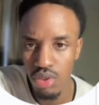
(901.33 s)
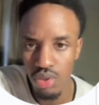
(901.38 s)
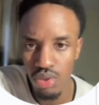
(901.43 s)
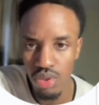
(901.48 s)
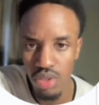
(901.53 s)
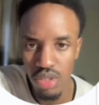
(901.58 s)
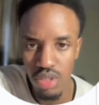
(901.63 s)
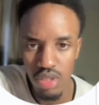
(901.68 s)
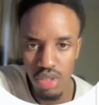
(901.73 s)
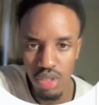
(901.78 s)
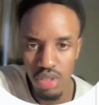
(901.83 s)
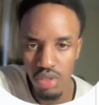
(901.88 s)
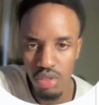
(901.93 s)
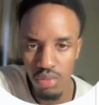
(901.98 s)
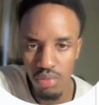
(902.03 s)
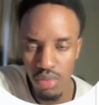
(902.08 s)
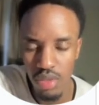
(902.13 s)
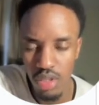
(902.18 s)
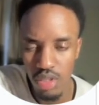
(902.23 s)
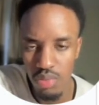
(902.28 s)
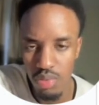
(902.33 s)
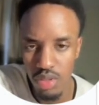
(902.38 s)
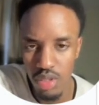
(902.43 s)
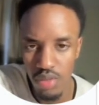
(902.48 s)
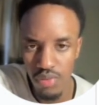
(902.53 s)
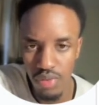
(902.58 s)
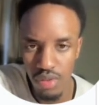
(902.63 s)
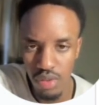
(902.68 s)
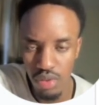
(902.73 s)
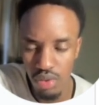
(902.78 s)
this is something
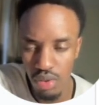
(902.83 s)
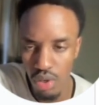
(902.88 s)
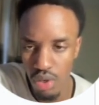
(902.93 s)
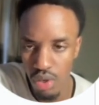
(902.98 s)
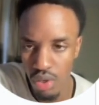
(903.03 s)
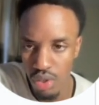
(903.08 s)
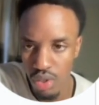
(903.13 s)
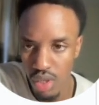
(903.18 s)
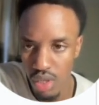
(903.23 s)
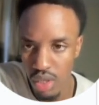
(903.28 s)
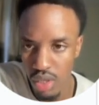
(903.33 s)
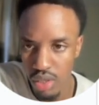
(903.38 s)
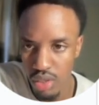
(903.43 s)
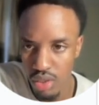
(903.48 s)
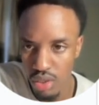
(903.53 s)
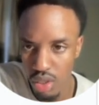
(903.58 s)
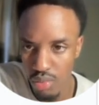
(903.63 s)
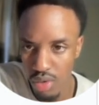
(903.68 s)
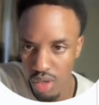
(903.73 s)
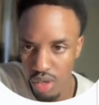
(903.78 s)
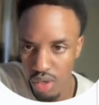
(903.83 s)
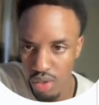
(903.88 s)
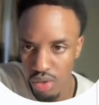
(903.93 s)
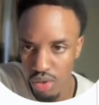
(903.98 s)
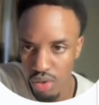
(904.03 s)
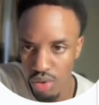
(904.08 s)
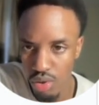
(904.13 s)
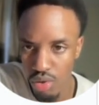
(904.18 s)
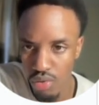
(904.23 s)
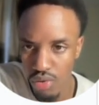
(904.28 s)
specific to her thing, so I'm not going to
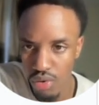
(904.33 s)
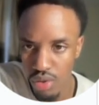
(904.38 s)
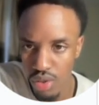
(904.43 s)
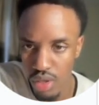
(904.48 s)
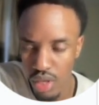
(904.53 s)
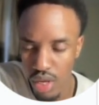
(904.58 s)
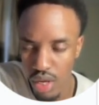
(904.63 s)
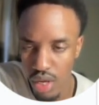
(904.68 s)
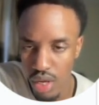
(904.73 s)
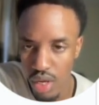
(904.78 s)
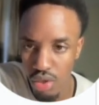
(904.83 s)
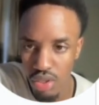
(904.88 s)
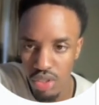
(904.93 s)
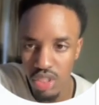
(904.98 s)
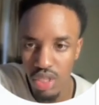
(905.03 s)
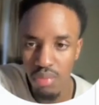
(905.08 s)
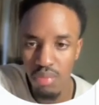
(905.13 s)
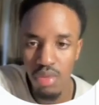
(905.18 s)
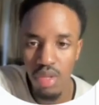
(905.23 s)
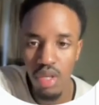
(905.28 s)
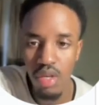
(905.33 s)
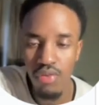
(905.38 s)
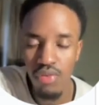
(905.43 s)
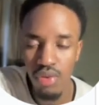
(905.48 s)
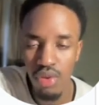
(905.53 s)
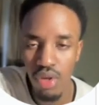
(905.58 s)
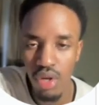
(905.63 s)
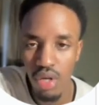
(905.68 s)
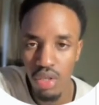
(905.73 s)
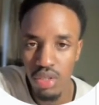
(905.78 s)
go over that. Same thing for
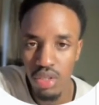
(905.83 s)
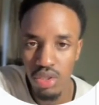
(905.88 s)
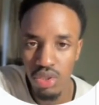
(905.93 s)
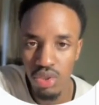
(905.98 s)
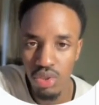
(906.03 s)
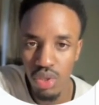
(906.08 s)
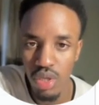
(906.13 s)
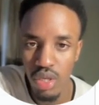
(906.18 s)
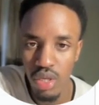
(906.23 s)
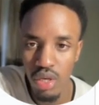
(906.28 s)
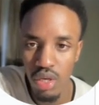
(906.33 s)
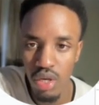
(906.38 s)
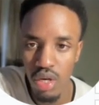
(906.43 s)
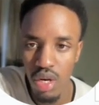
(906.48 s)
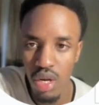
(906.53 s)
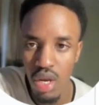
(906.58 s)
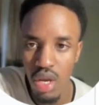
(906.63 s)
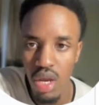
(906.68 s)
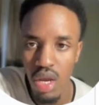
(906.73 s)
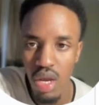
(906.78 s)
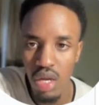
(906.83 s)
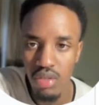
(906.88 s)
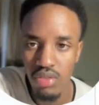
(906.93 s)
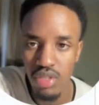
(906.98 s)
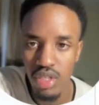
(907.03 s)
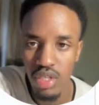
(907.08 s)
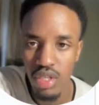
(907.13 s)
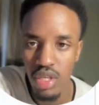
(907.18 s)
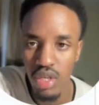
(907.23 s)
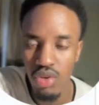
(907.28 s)
the content. So here I've
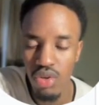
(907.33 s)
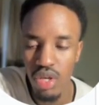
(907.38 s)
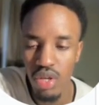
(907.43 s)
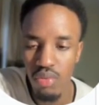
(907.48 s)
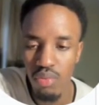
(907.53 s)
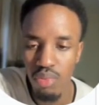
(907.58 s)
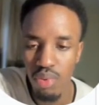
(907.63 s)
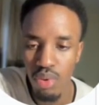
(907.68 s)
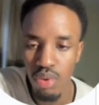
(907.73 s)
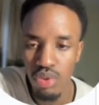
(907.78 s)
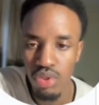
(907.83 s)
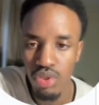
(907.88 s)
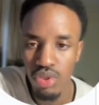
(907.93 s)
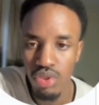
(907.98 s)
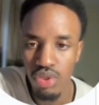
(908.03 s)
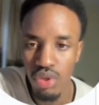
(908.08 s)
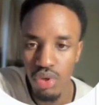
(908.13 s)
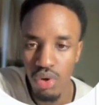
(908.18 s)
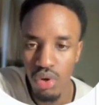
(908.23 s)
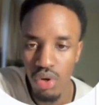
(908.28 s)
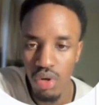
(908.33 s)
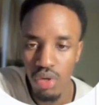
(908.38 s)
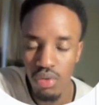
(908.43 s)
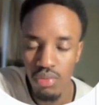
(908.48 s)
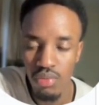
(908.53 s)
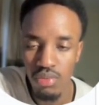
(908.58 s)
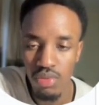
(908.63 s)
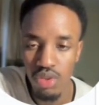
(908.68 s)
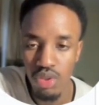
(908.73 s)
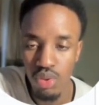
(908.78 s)
said that you can push your
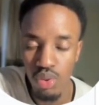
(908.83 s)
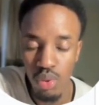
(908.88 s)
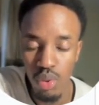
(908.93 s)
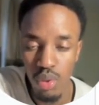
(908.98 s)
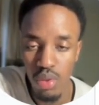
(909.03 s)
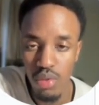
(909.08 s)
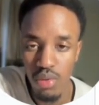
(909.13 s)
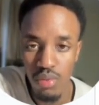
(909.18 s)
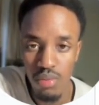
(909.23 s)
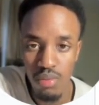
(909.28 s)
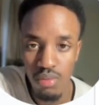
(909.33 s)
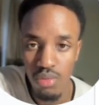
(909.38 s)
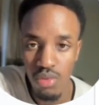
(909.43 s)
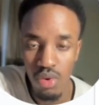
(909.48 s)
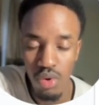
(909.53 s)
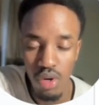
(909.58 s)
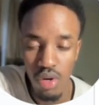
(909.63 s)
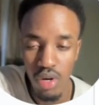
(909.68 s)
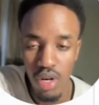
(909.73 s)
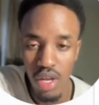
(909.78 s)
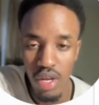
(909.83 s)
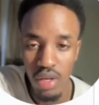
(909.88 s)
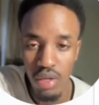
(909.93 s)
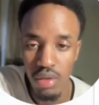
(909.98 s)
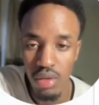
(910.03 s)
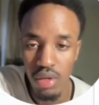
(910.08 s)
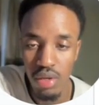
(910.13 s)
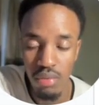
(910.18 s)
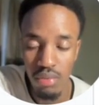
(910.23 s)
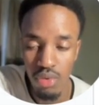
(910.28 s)
short or like
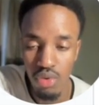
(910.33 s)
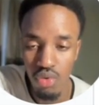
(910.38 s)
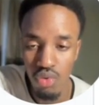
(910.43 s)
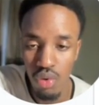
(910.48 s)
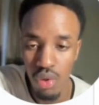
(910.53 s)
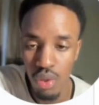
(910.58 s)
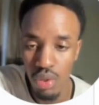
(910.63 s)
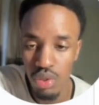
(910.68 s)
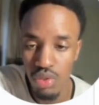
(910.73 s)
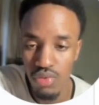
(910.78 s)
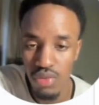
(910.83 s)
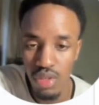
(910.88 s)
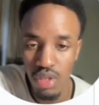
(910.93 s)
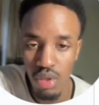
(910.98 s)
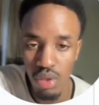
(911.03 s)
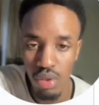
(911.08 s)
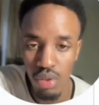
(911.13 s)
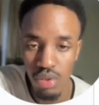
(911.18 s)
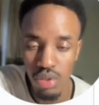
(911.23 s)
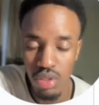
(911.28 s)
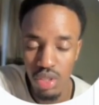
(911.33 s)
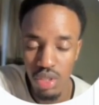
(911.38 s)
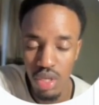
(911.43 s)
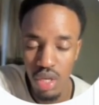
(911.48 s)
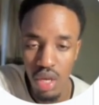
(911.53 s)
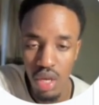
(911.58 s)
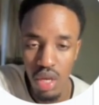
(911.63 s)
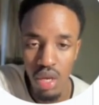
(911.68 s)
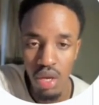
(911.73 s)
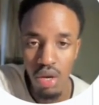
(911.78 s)
your reels videos
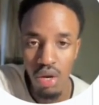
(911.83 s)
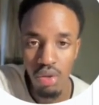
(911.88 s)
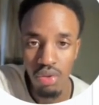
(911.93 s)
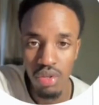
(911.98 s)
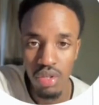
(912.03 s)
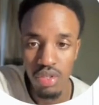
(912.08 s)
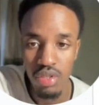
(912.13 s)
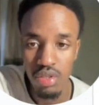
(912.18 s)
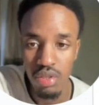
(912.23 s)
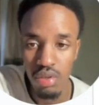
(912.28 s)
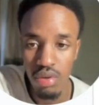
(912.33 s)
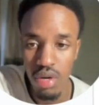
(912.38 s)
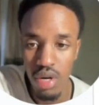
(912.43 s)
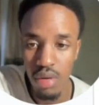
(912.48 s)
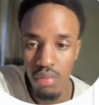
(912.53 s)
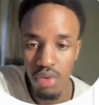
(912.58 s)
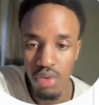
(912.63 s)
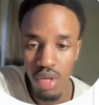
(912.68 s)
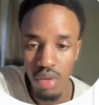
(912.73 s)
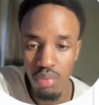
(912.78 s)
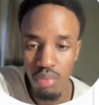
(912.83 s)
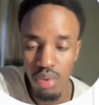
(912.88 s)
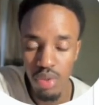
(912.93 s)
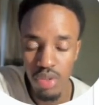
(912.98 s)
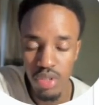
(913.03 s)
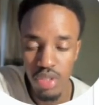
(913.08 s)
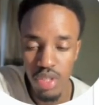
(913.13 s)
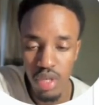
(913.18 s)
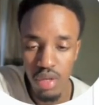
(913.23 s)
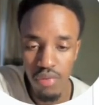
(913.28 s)
on Instagram. You can
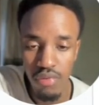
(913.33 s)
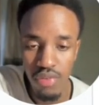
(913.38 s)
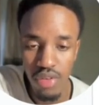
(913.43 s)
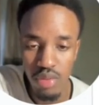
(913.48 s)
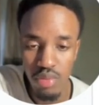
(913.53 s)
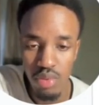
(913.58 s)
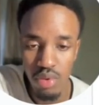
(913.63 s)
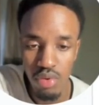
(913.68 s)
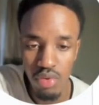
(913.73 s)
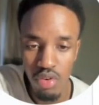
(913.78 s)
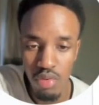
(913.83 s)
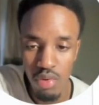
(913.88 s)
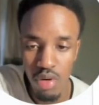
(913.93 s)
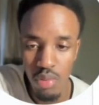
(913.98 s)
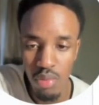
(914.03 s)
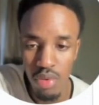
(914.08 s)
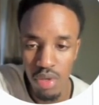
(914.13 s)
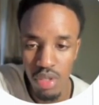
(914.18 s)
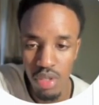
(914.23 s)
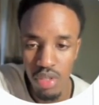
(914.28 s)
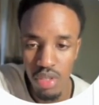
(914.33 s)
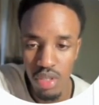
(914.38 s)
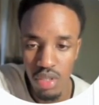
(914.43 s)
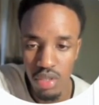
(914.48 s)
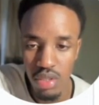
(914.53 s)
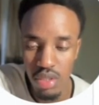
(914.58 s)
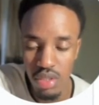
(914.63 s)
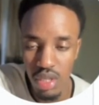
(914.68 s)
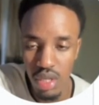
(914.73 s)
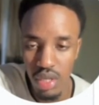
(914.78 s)
push it in Facebook group communities,
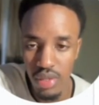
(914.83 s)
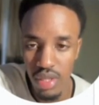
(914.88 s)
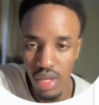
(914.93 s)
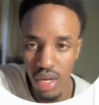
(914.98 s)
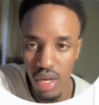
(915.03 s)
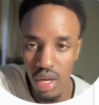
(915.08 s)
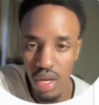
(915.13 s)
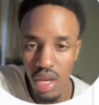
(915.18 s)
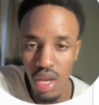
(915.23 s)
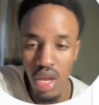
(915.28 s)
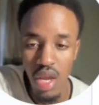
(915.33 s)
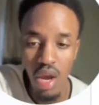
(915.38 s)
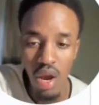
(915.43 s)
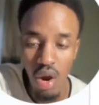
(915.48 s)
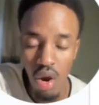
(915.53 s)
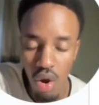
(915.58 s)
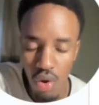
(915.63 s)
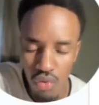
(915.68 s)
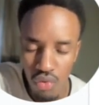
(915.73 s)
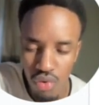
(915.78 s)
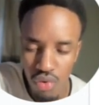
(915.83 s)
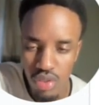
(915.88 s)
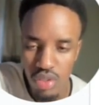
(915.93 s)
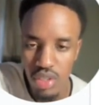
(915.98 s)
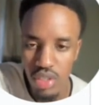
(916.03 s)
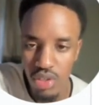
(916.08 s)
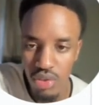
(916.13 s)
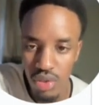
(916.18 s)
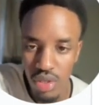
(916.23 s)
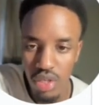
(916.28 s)
things like that. Obviously
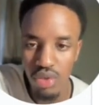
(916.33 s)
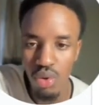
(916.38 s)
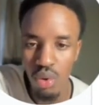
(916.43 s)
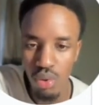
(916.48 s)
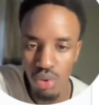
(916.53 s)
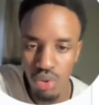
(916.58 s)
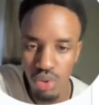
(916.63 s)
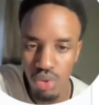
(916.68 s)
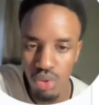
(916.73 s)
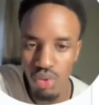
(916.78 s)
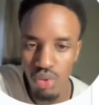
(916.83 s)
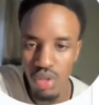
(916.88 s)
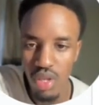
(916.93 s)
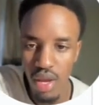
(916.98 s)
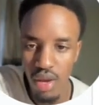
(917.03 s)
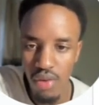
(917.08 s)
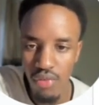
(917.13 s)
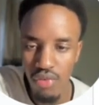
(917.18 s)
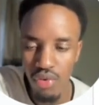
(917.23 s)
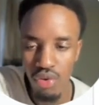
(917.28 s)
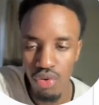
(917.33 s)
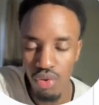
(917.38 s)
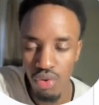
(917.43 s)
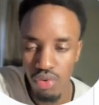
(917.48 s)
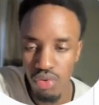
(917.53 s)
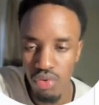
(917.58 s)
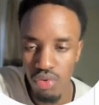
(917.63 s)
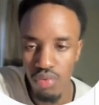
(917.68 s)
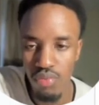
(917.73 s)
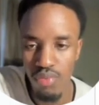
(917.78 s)
you can also do that for
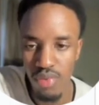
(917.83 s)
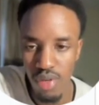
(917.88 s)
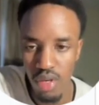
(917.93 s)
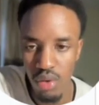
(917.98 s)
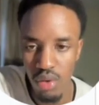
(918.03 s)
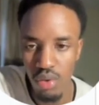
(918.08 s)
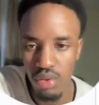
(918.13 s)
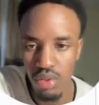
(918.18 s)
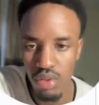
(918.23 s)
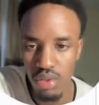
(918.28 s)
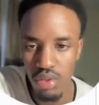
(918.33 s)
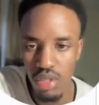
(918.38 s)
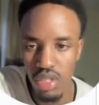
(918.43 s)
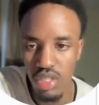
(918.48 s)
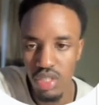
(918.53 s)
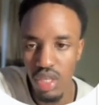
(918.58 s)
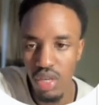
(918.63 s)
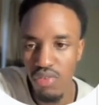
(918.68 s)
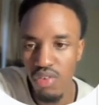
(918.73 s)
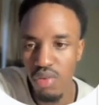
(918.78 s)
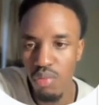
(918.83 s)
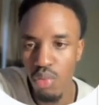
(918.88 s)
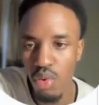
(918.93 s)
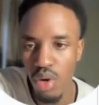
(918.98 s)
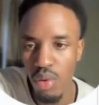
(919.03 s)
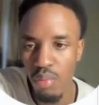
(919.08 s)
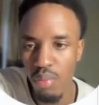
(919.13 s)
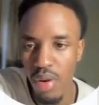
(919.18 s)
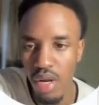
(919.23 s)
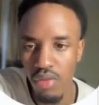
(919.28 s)
YouTube videos. It's even more
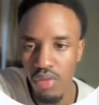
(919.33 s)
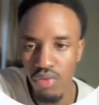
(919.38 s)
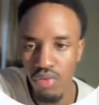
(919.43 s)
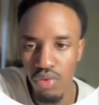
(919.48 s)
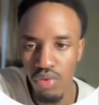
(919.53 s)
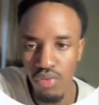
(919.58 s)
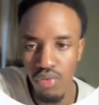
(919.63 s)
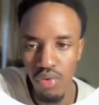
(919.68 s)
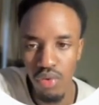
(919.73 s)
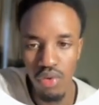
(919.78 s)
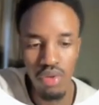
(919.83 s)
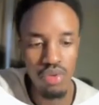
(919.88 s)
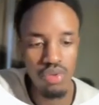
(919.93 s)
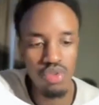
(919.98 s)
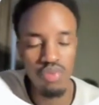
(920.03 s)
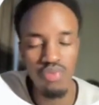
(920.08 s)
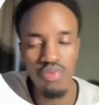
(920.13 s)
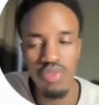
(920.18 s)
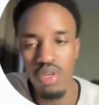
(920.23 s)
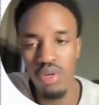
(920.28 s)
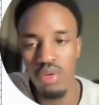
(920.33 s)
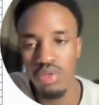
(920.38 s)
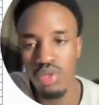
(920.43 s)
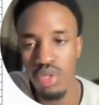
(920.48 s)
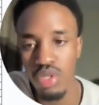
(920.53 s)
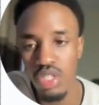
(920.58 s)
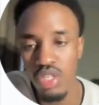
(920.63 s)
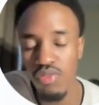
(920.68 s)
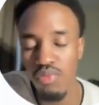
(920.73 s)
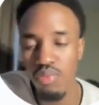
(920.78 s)
impactful for YouTube videos,
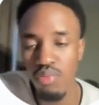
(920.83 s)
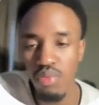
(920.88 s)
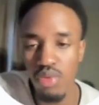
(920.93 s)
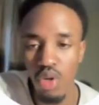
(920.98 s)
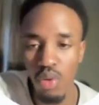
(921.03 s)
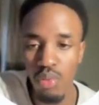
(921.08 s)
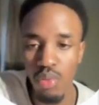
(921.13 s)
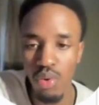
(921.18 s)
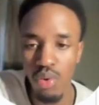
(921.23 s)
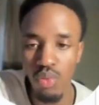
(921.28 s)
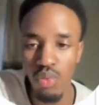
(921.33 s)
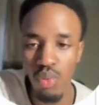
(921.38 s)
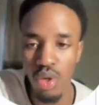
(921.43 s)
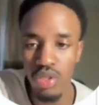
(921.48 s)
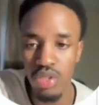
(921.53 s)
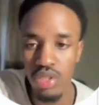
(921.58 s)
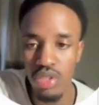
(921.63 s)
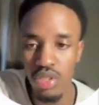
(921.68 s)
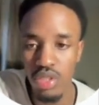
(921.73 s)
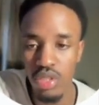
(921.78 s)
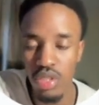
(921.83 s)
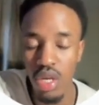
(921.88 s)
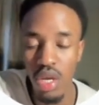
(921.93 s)
because if someone watches